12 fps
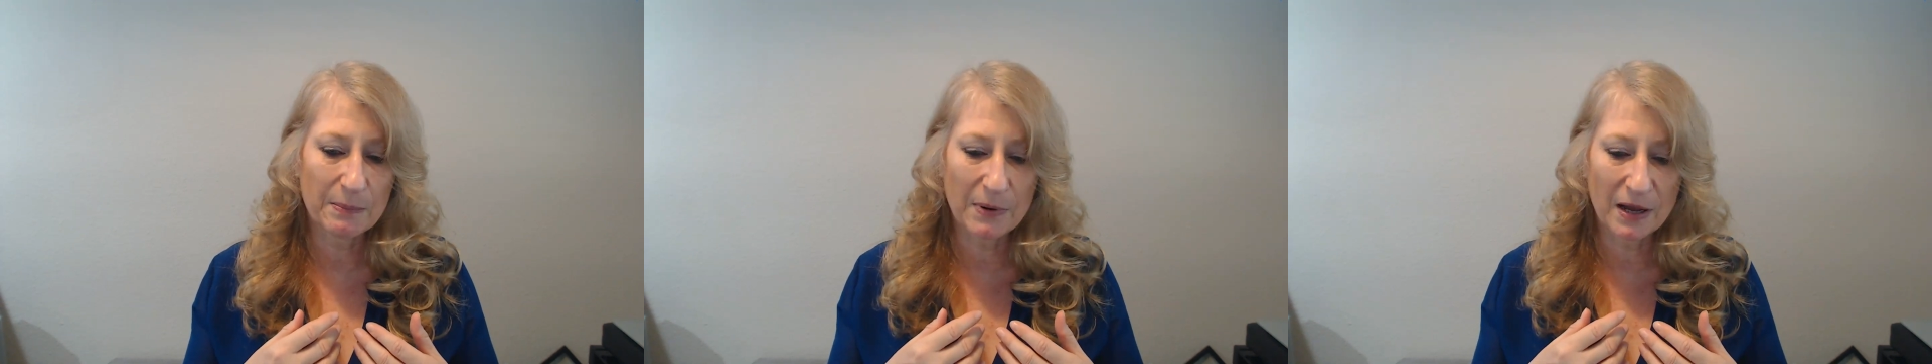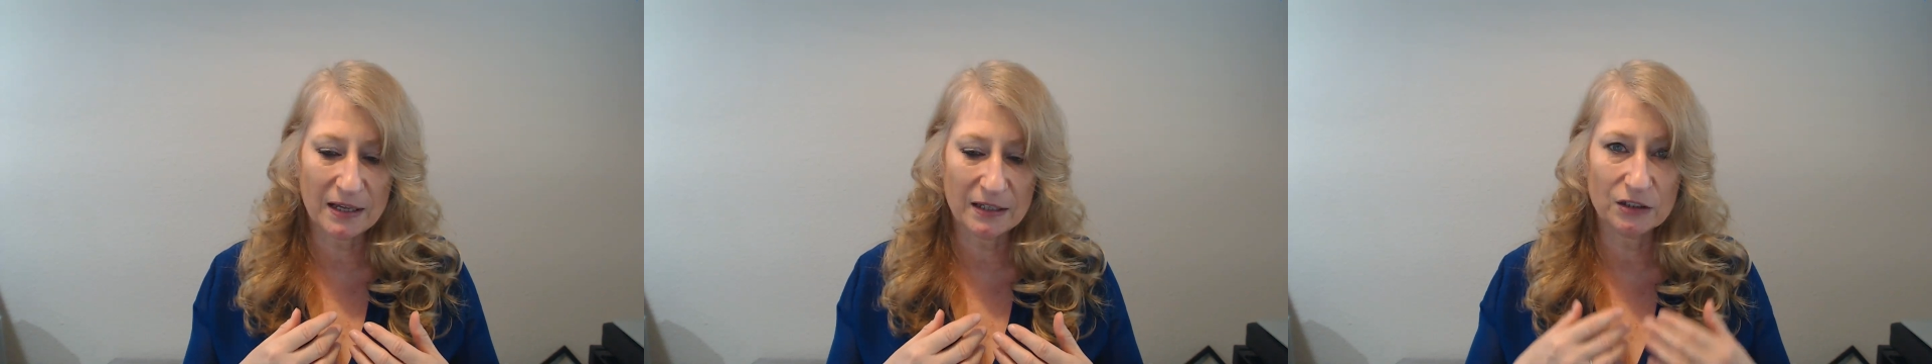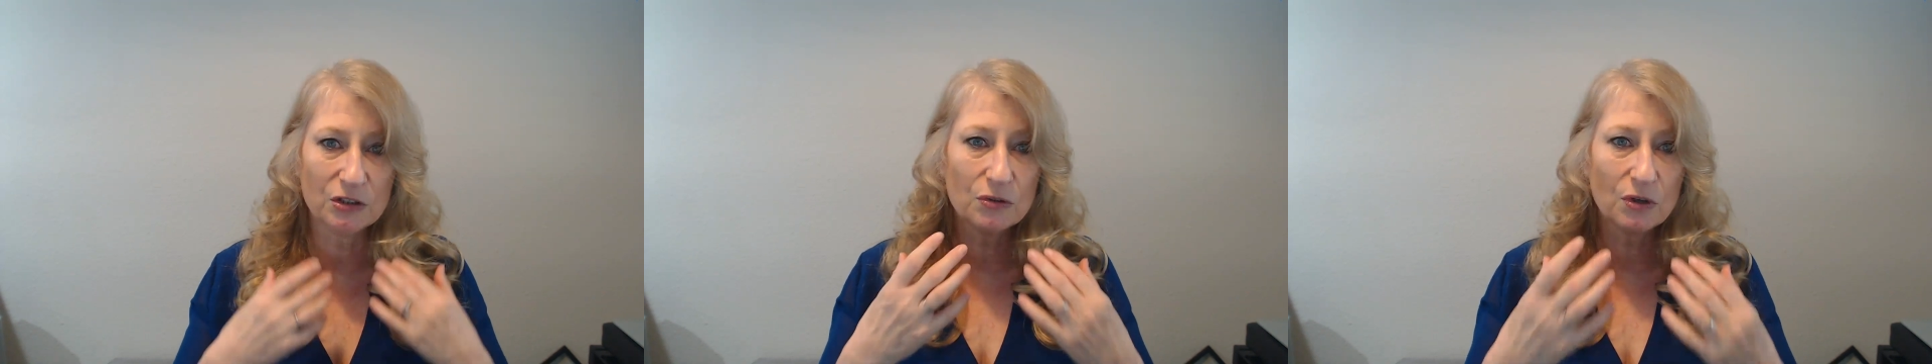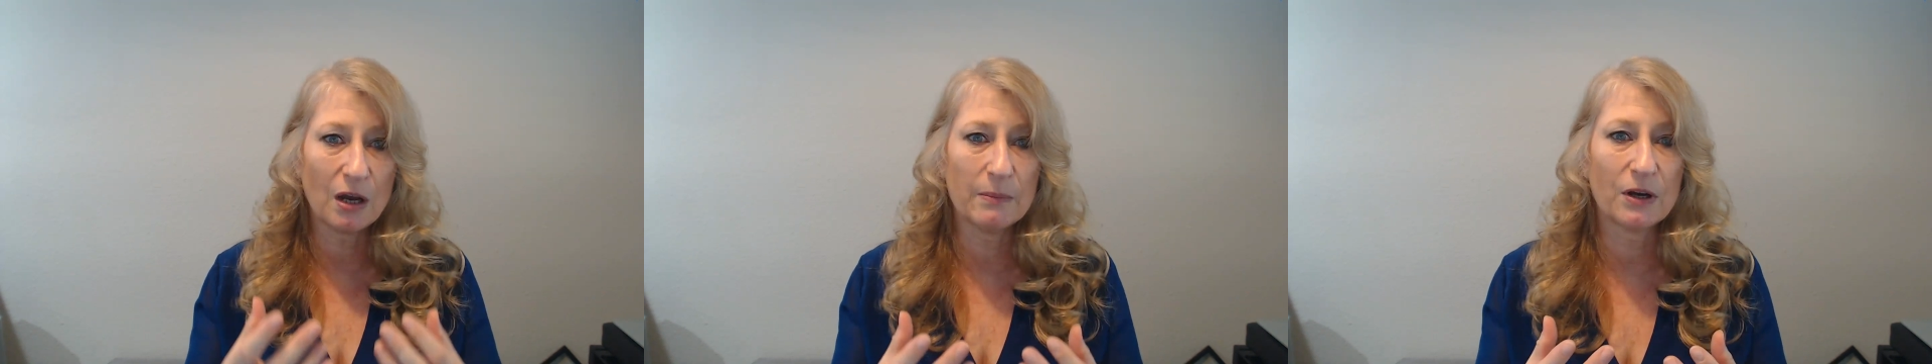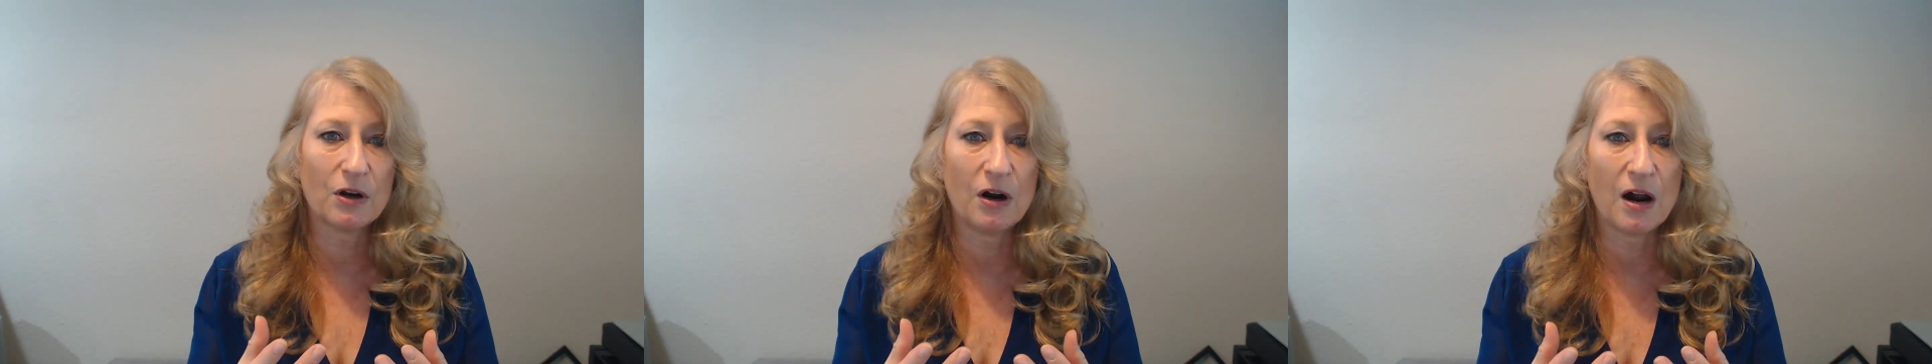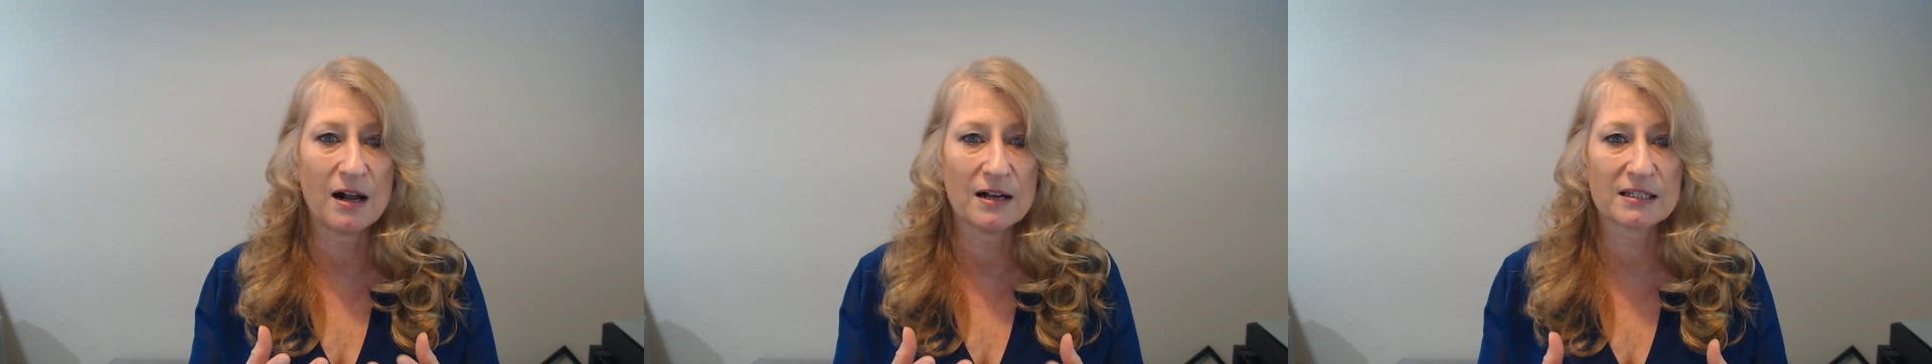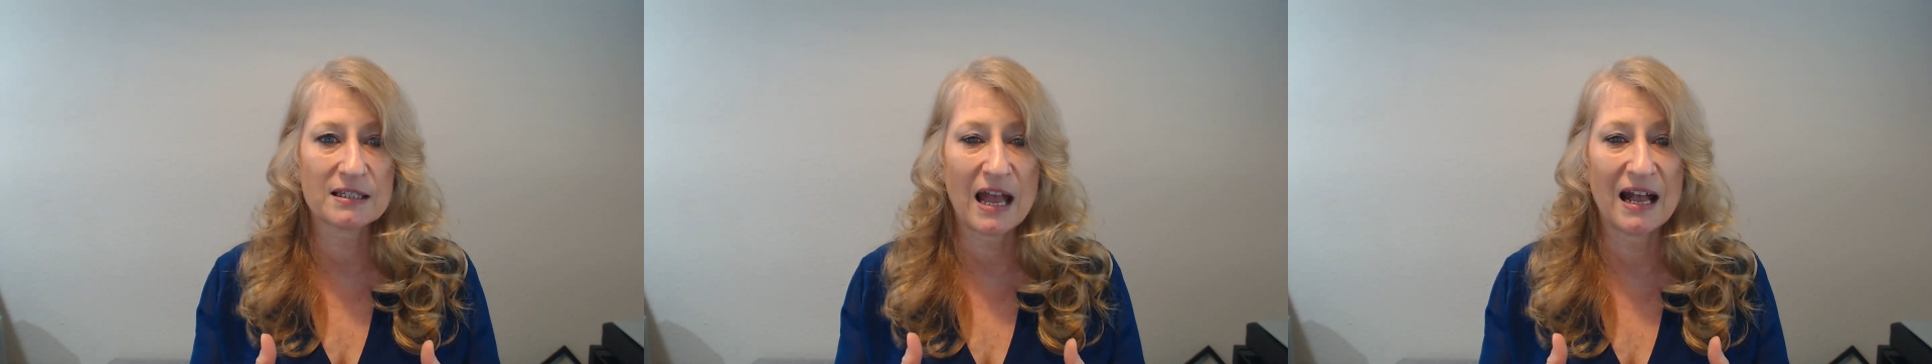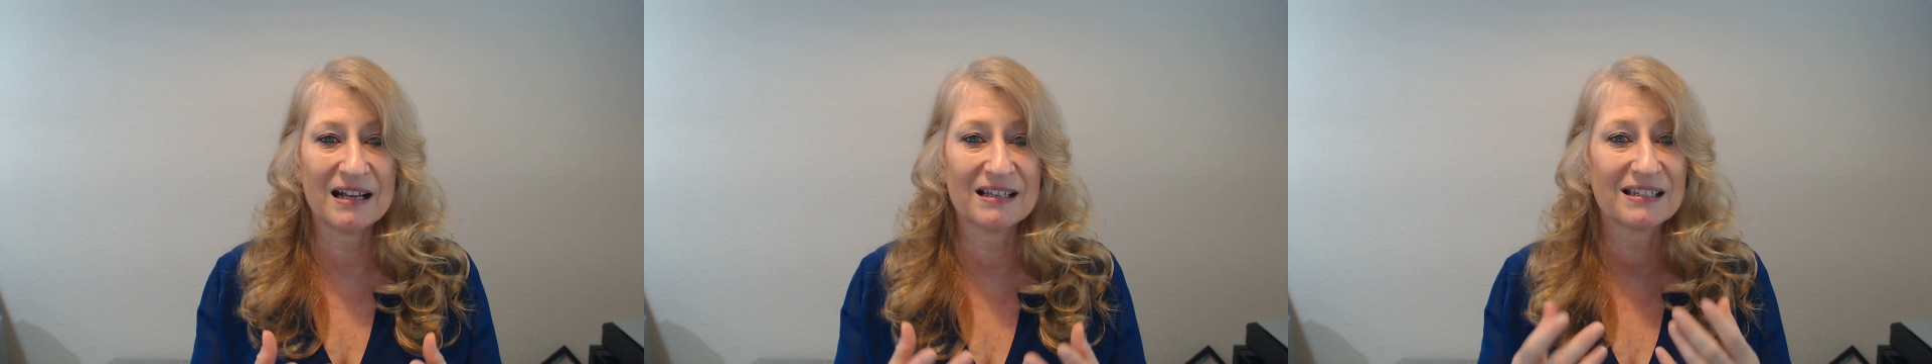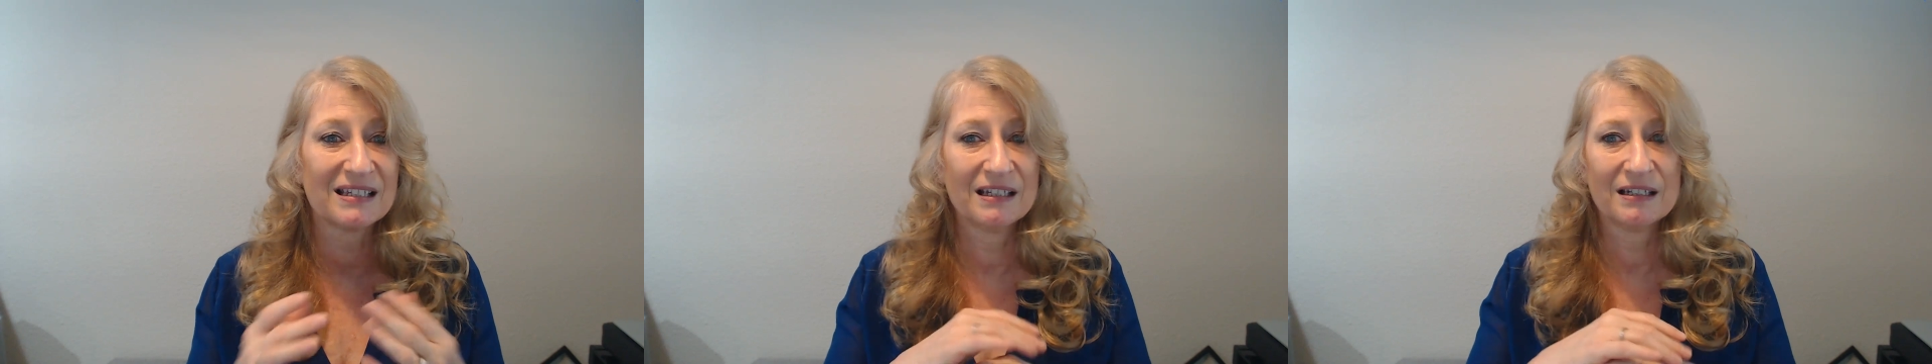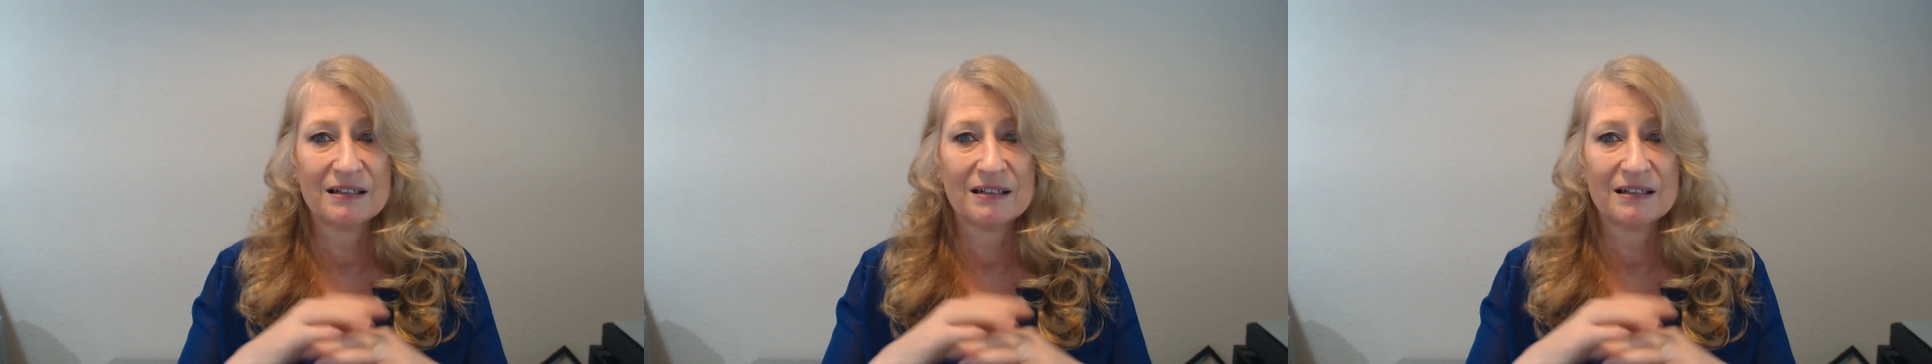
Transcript: but you come across as